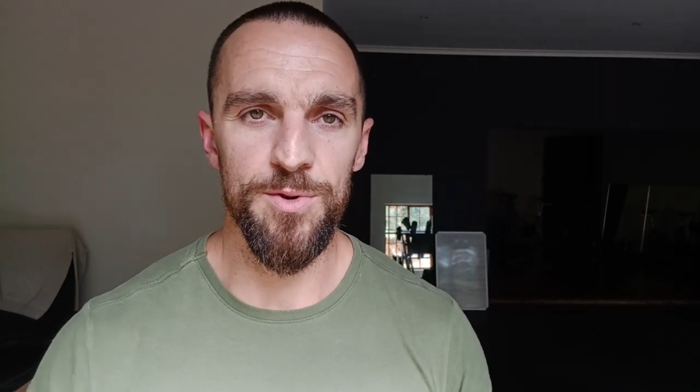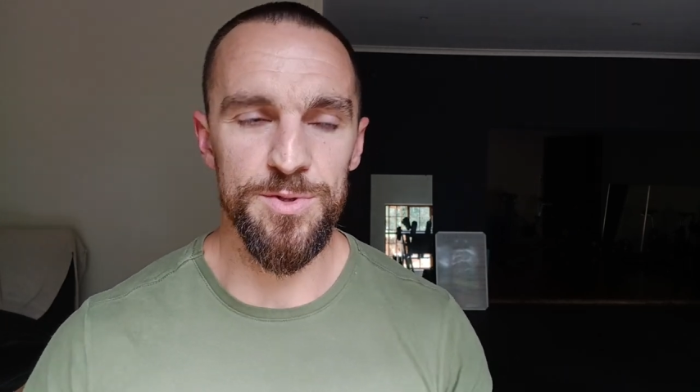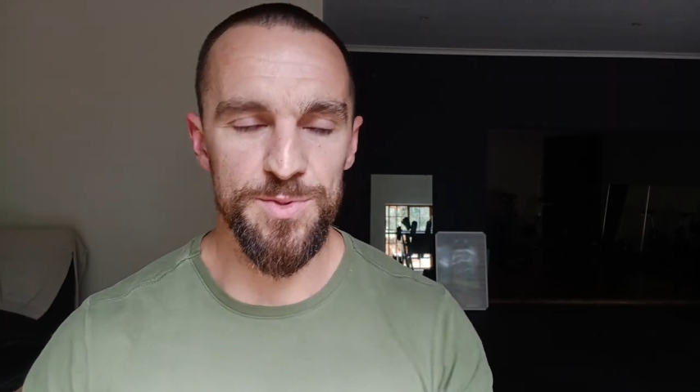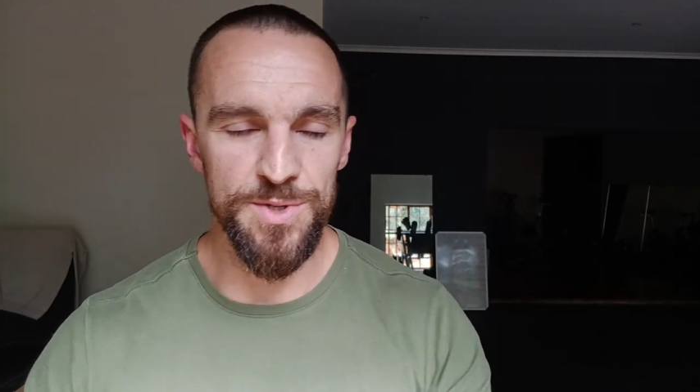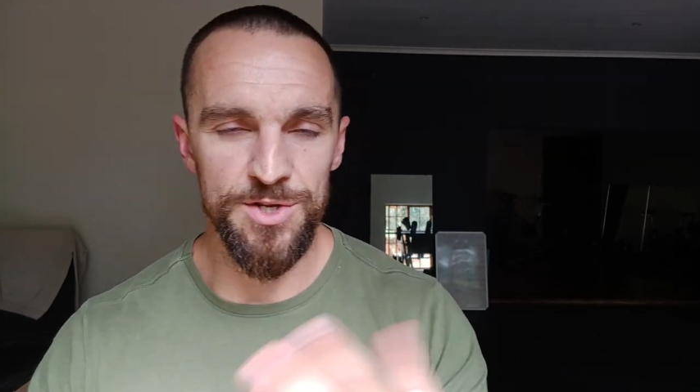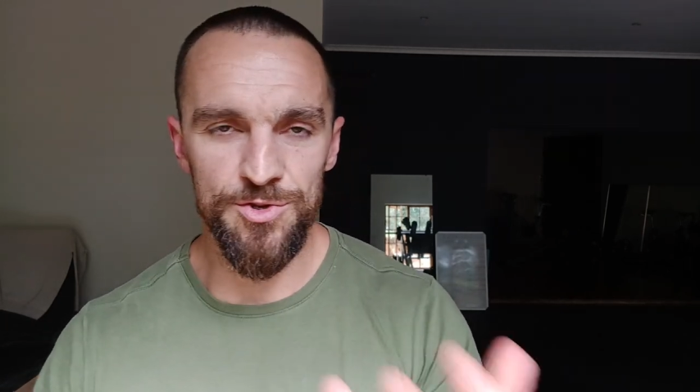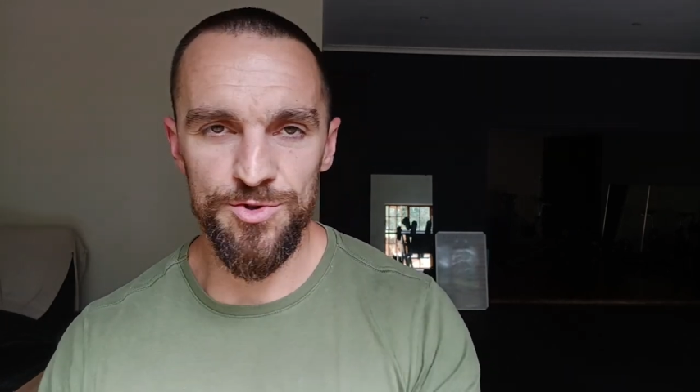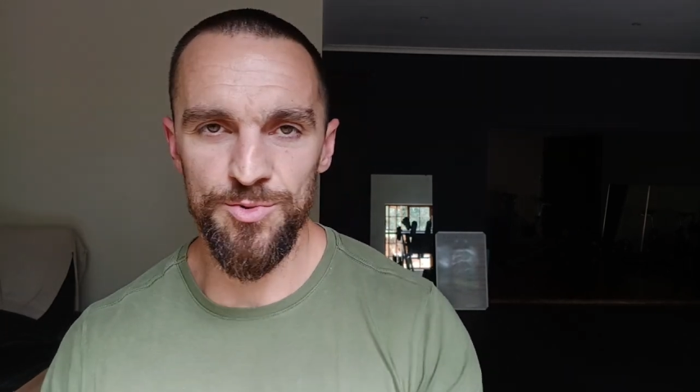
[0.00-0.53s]
which
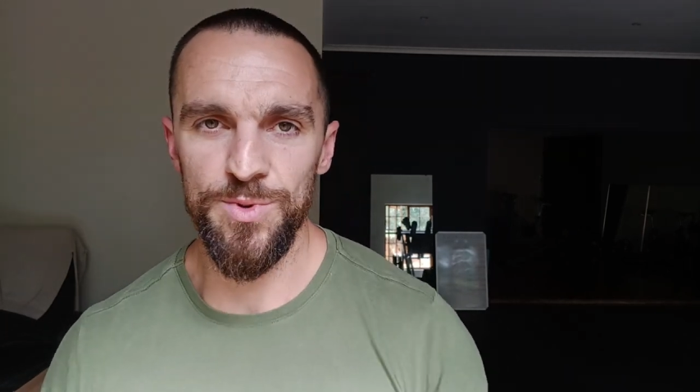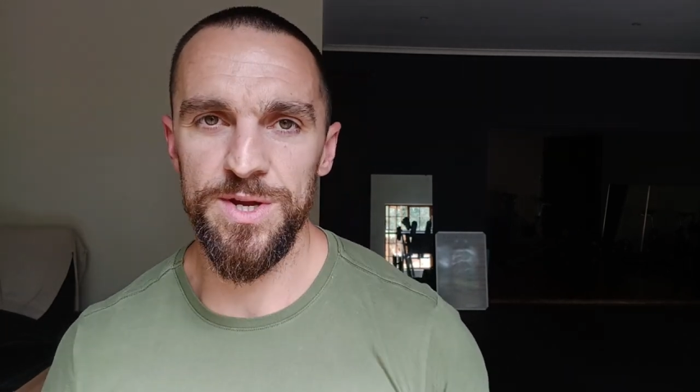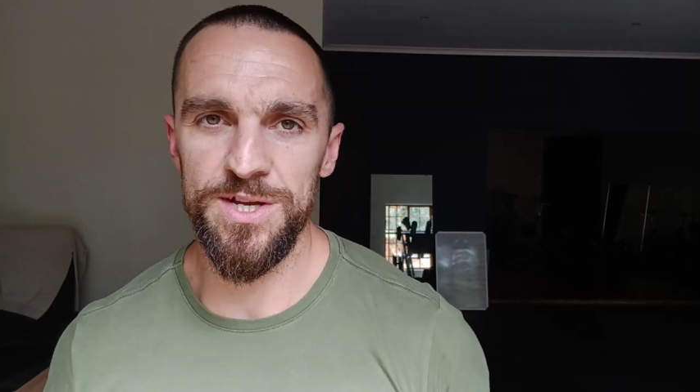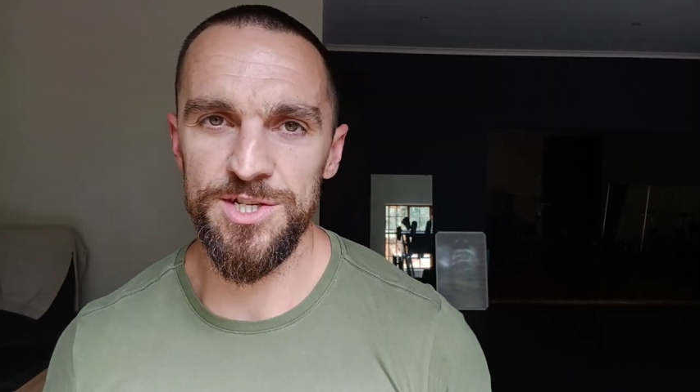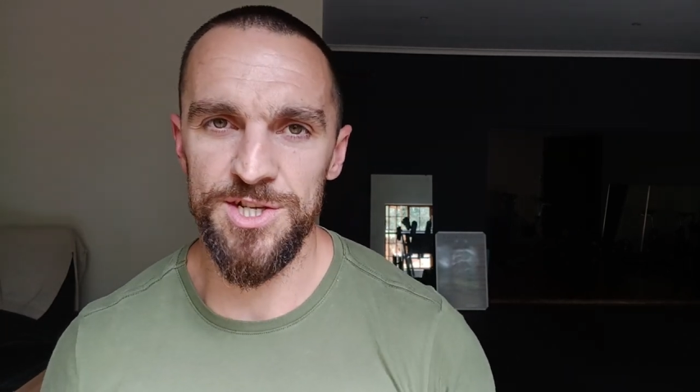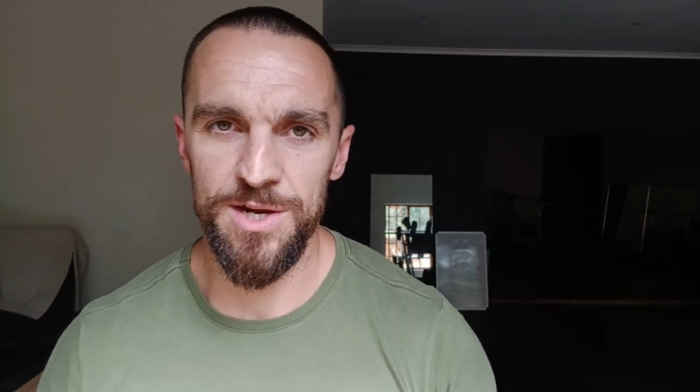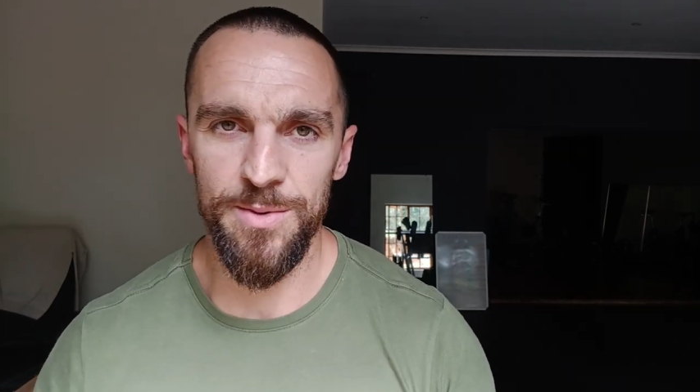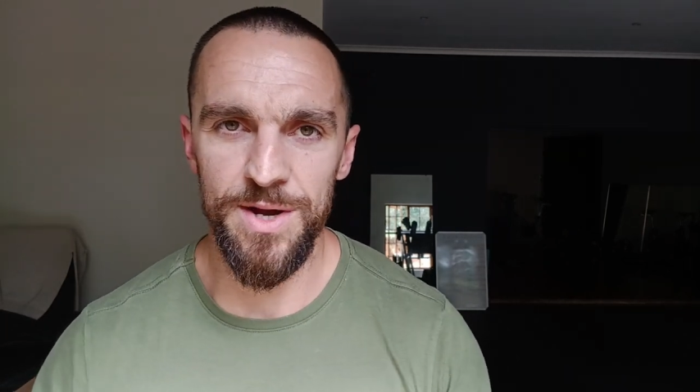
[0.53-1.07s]
we can do, we
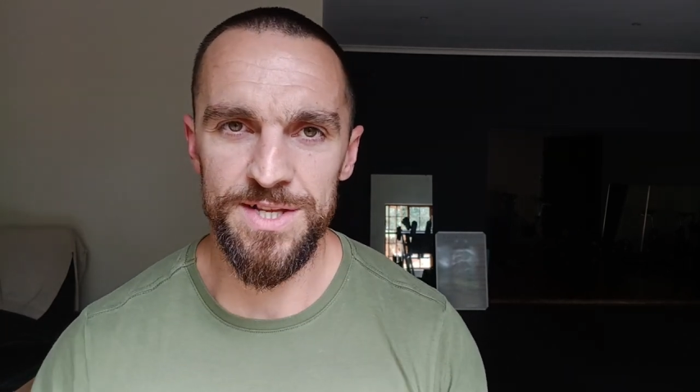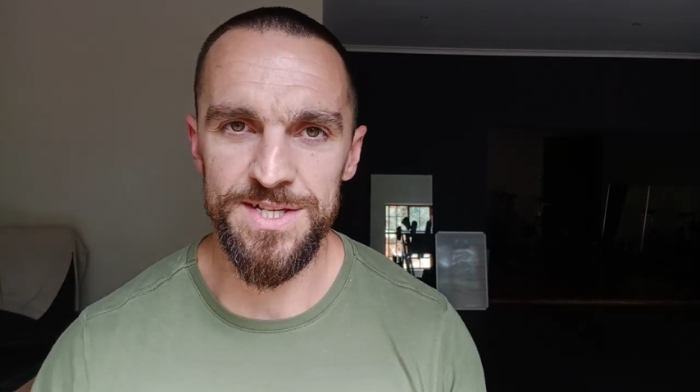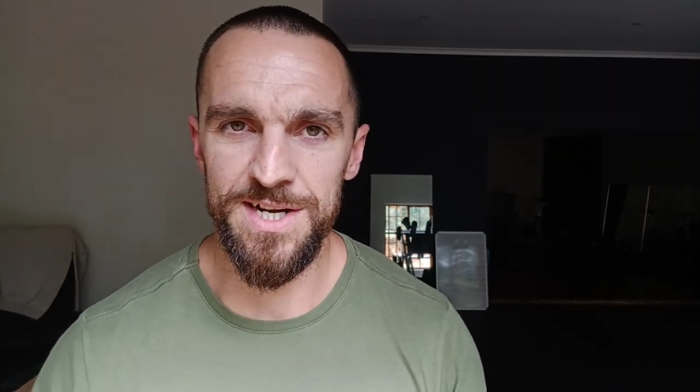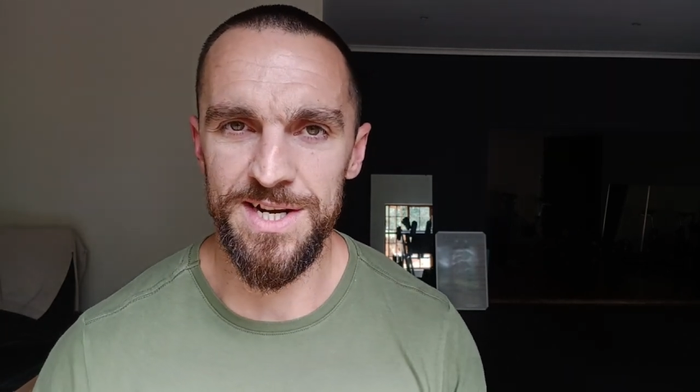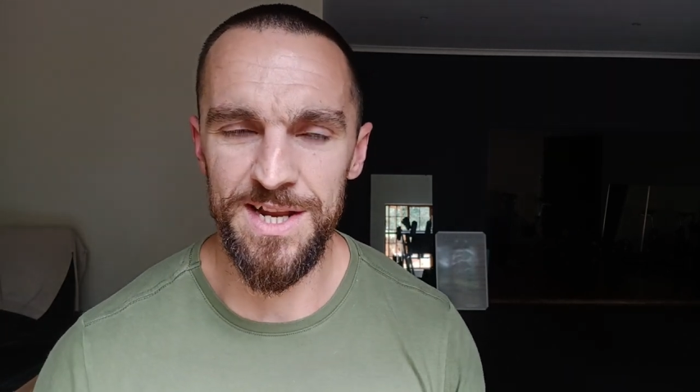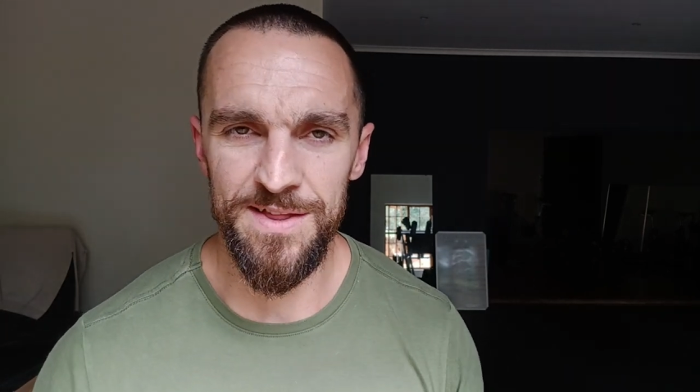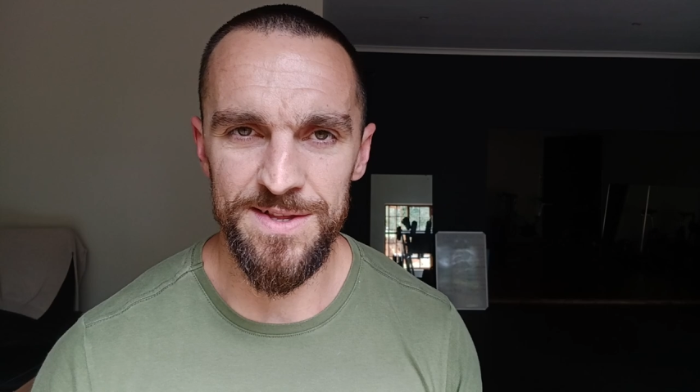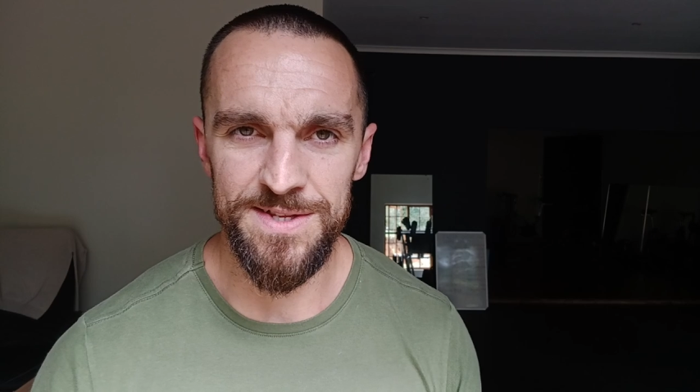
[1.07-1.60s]
can chat about at
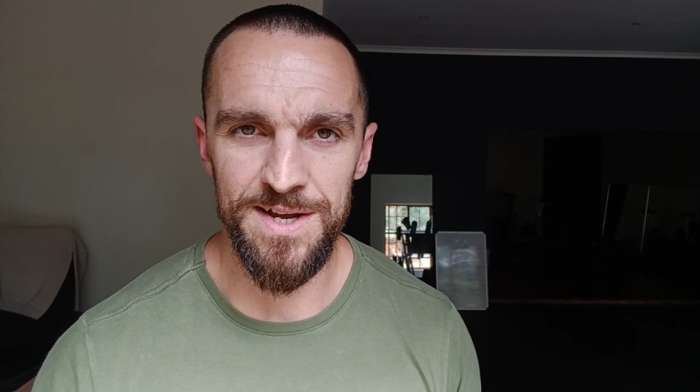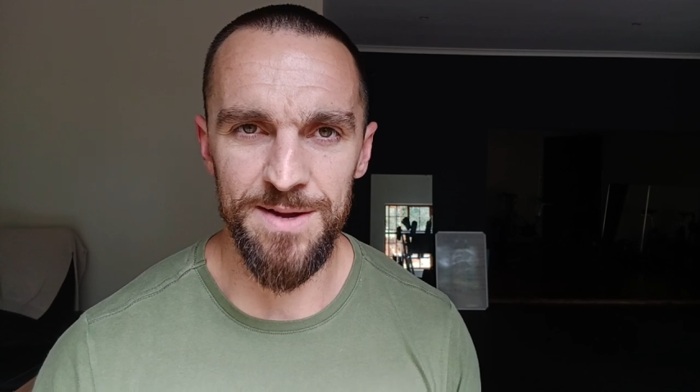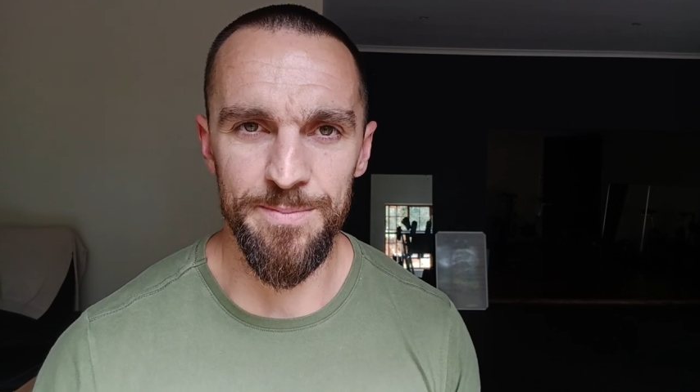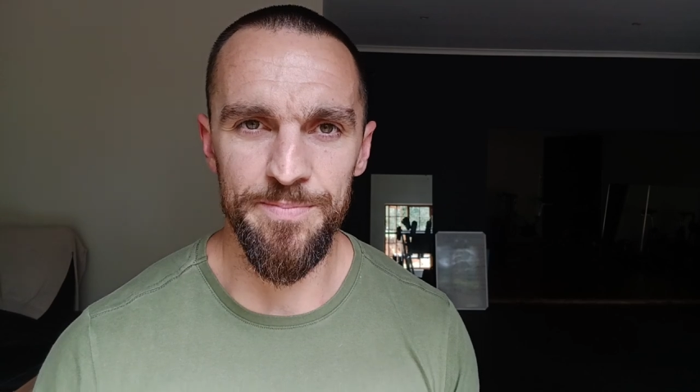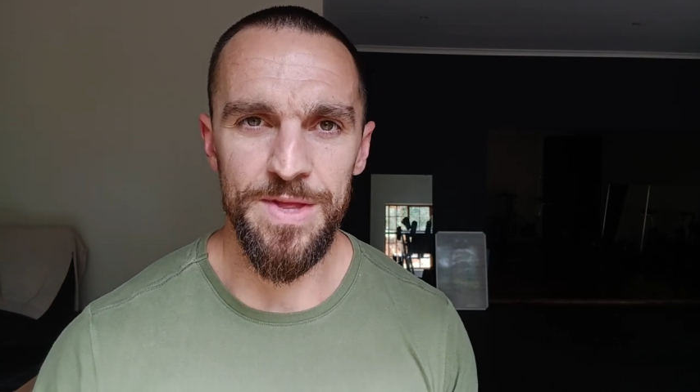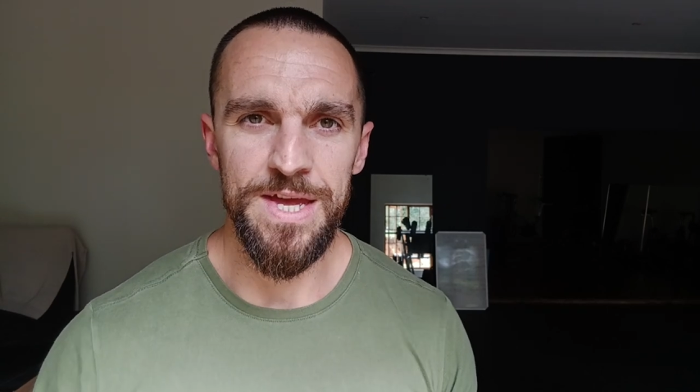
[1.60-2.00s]
another time.